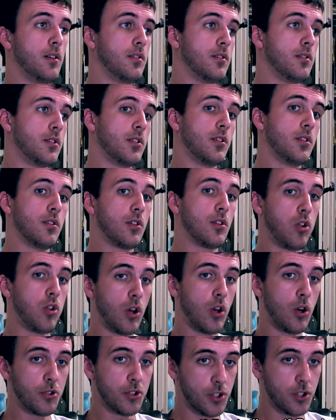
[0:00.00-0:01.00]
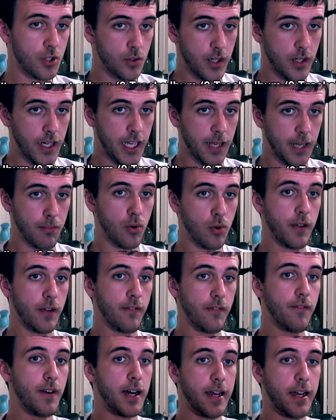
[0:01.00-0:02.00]
to close to an
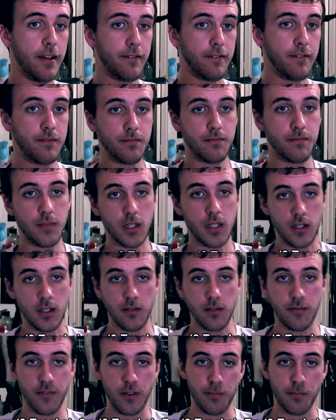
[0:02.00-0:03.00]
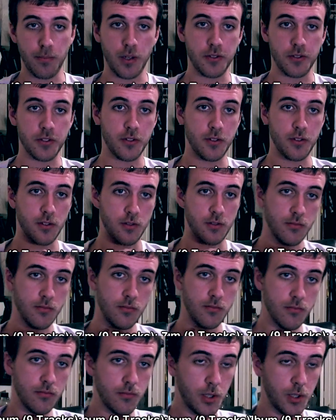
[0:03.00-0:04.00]
8.5 for personal
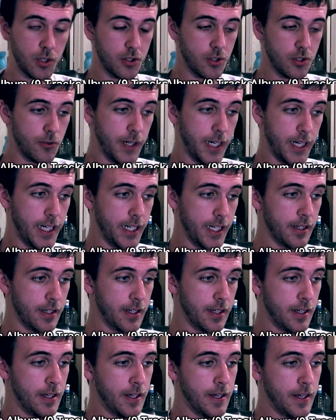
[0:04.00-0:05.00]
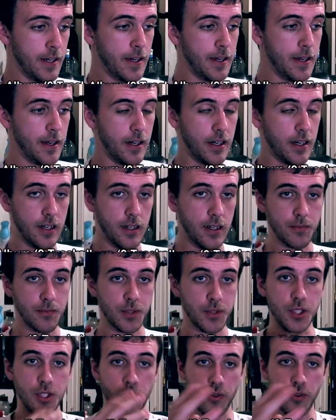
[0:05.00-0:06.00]
rating.
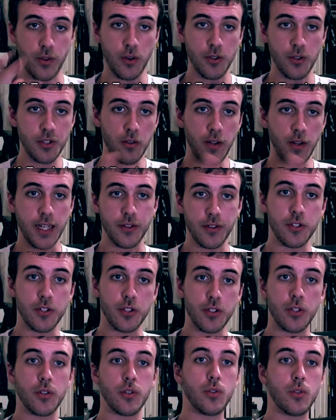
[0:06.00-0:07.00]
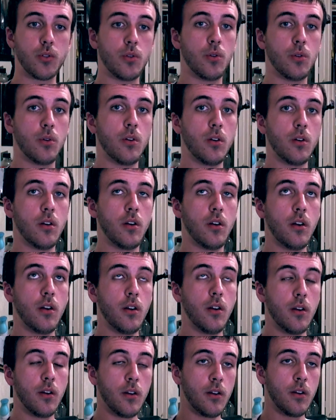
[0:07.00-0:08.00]
So those are like the 2
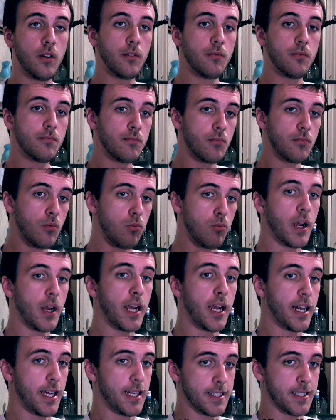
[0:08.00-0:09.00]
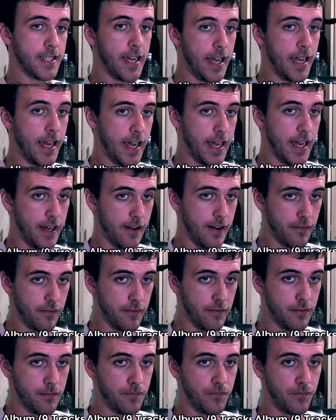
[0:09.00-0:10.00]
ratings I have.